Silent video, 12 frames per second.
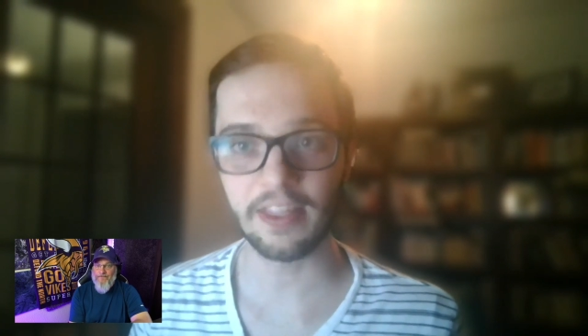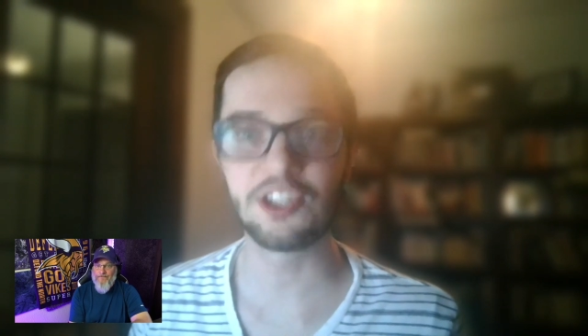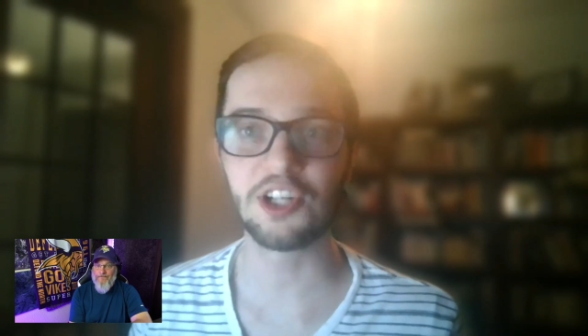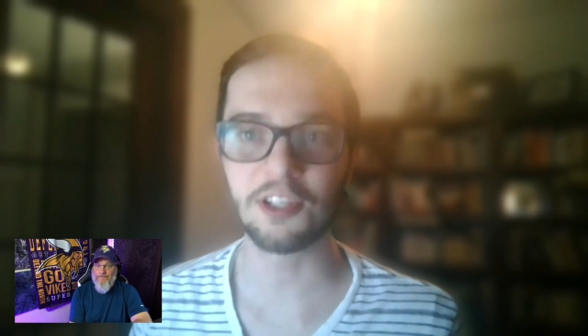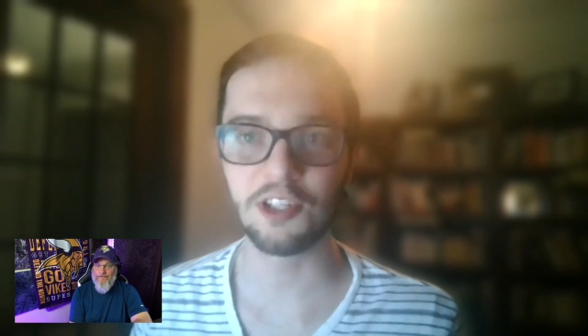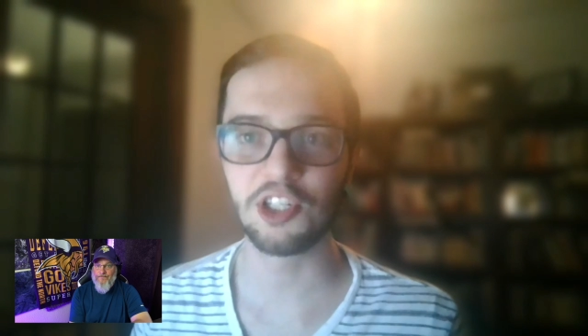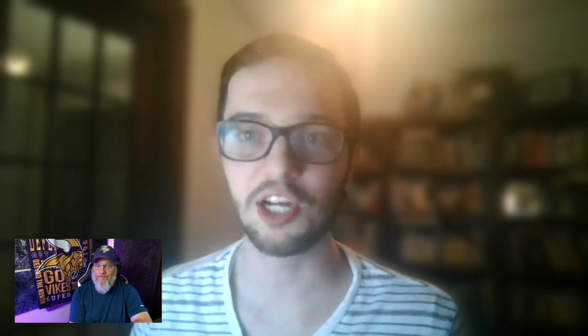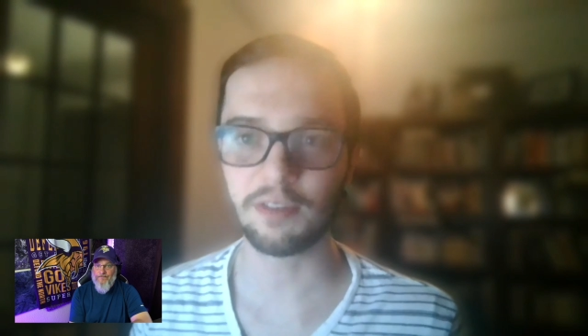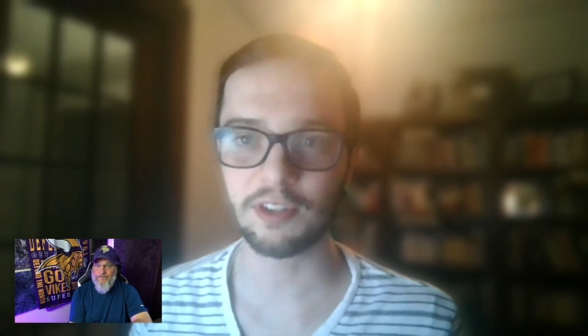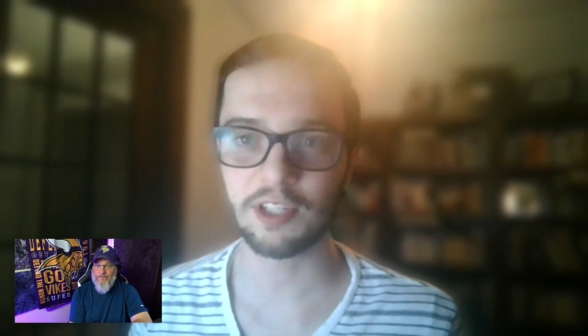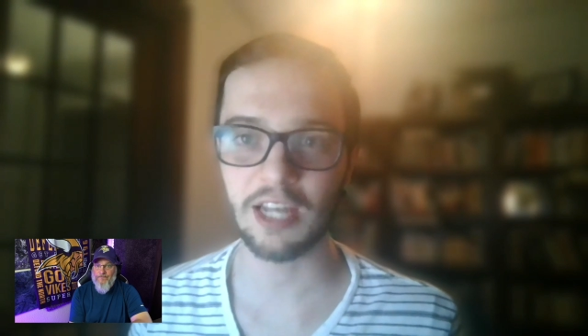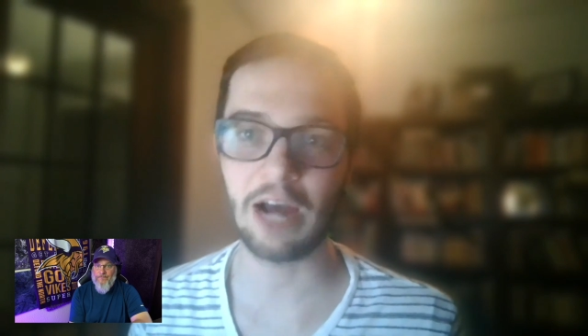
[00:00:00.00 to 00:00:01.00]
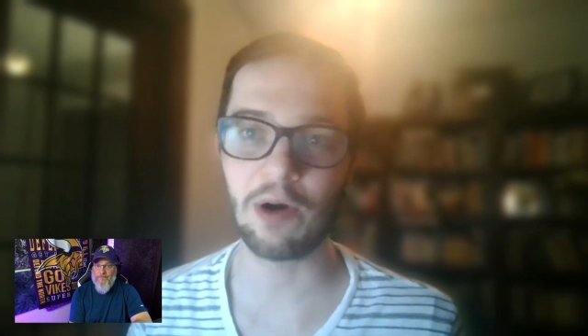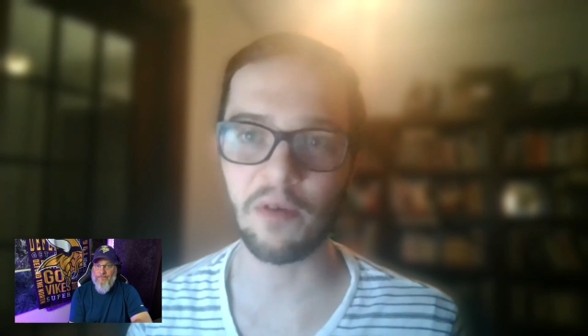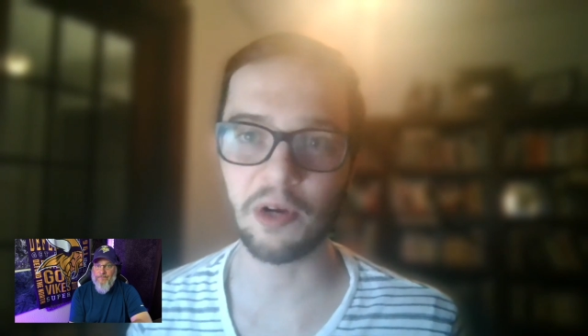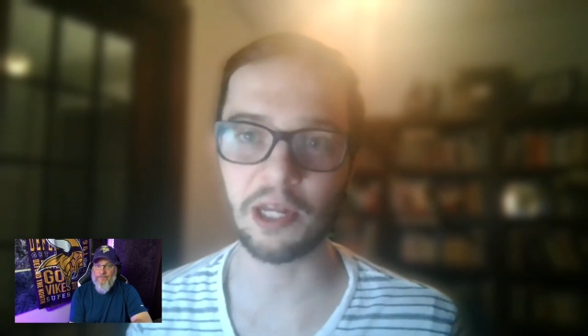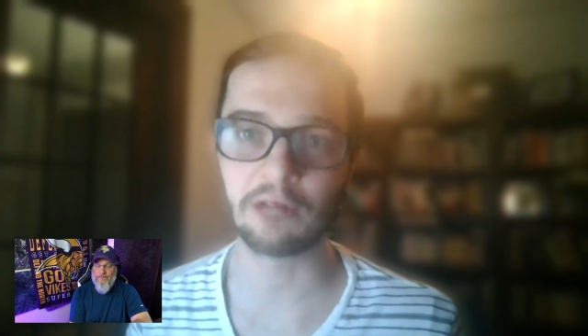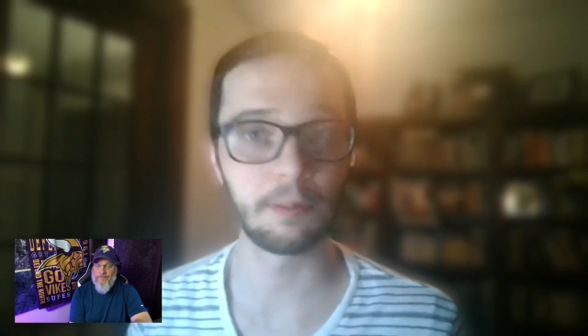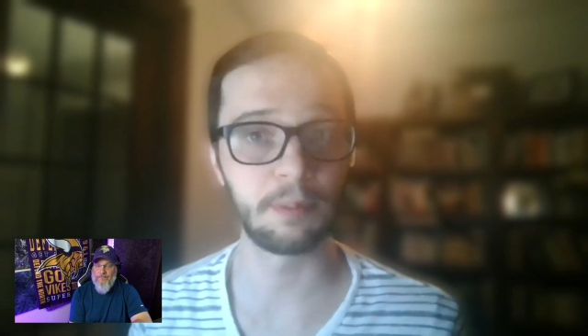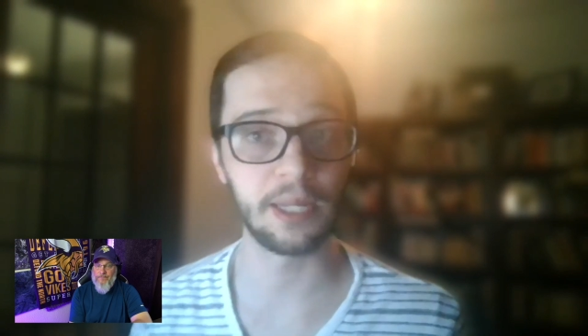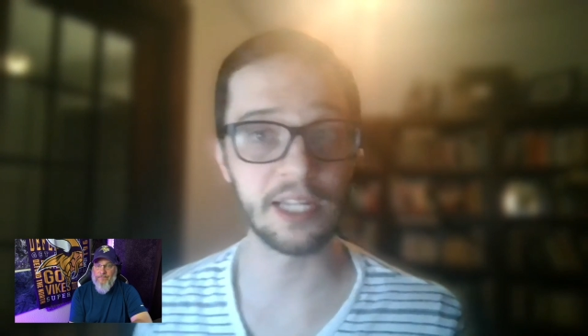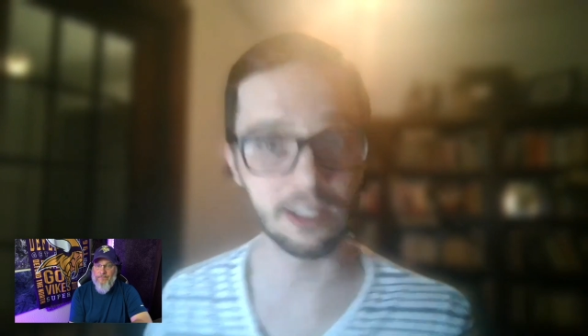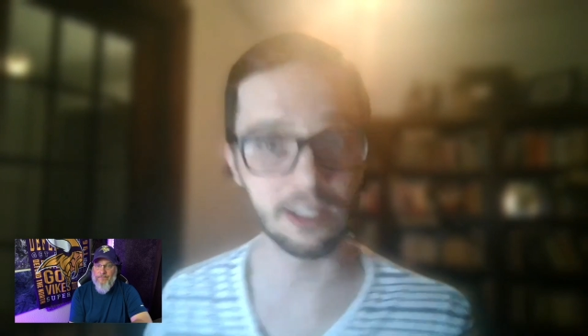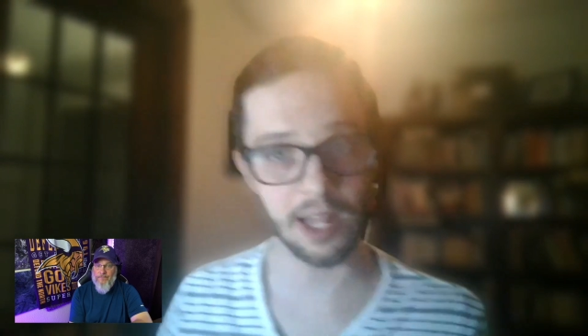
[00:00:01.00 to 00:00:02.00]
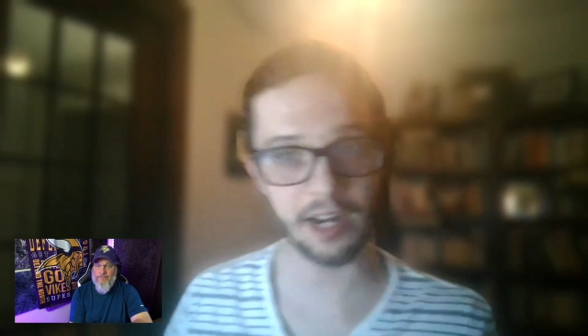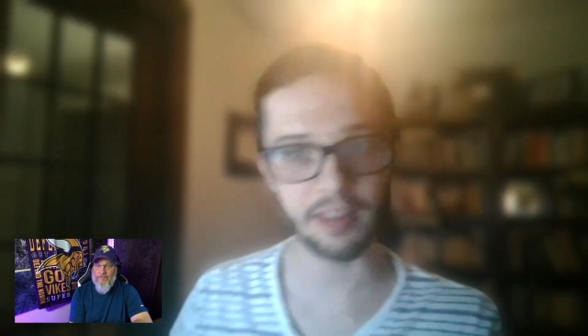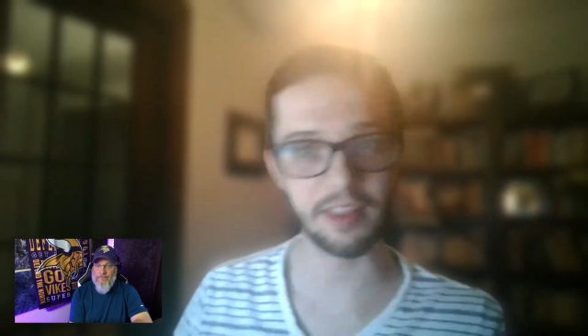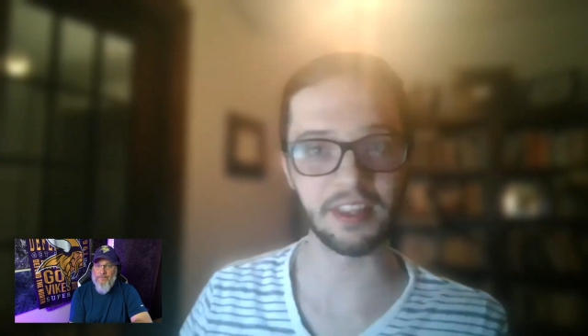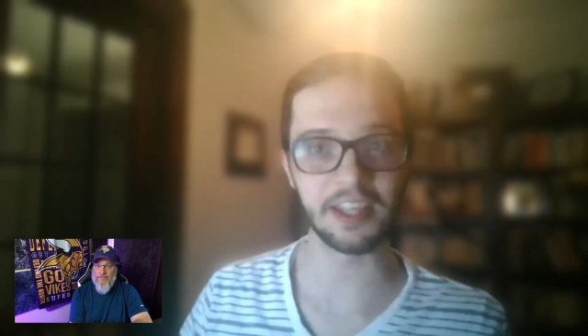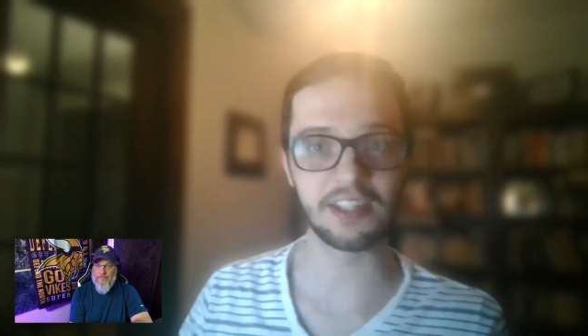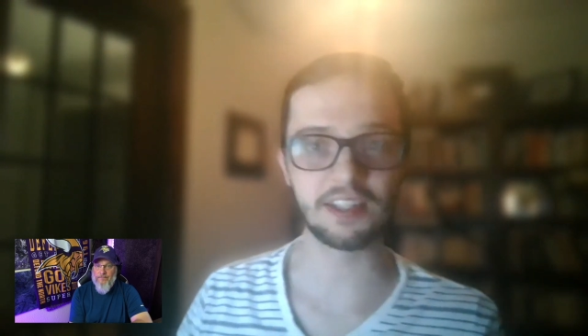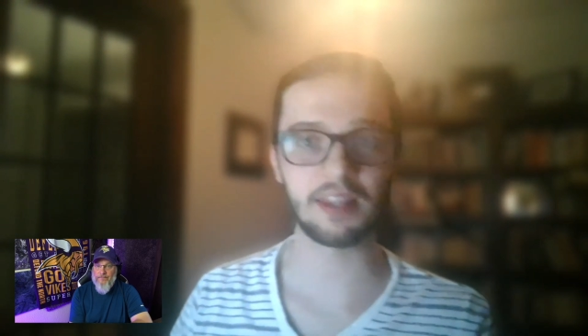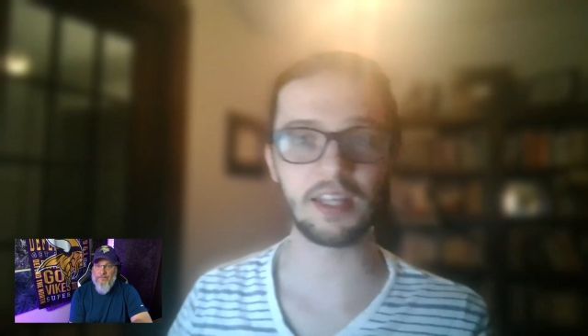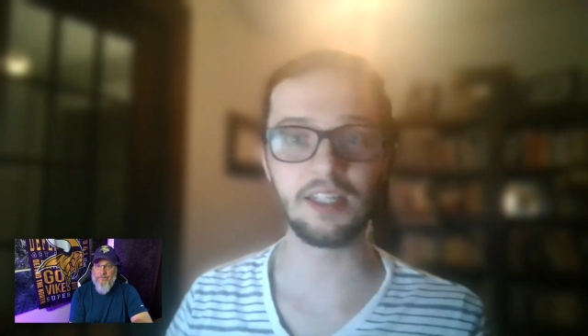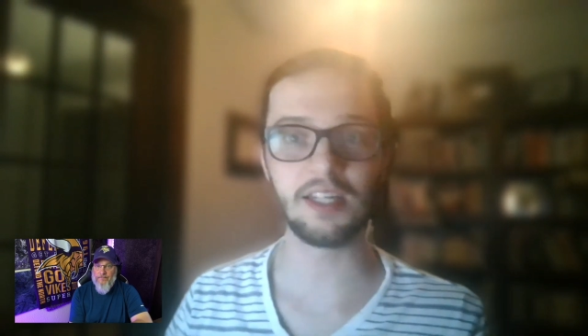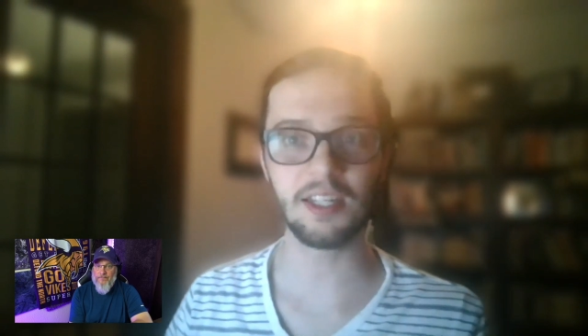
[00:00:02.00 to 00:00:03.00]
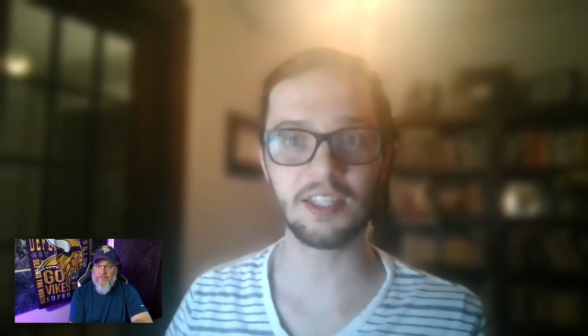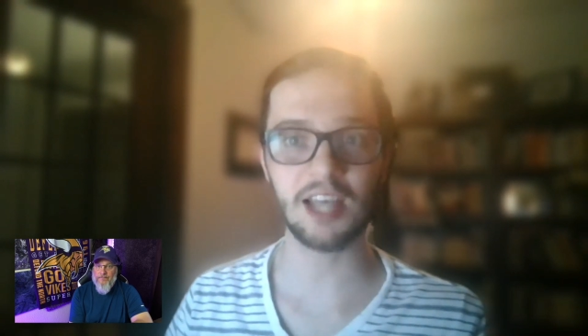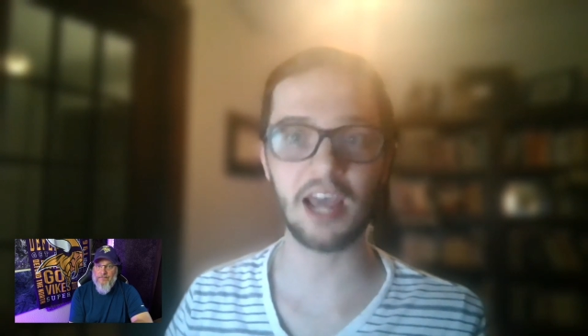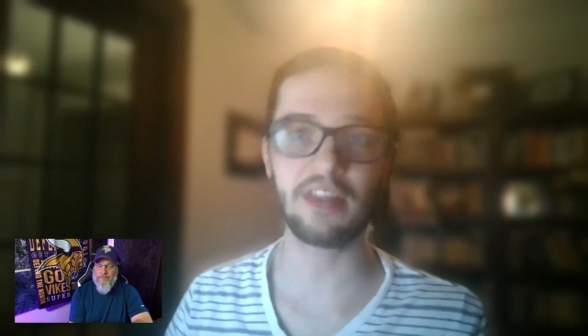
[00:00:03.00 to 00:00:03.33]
I think Justin Jefferson, however, can replace a lot of the things that he does.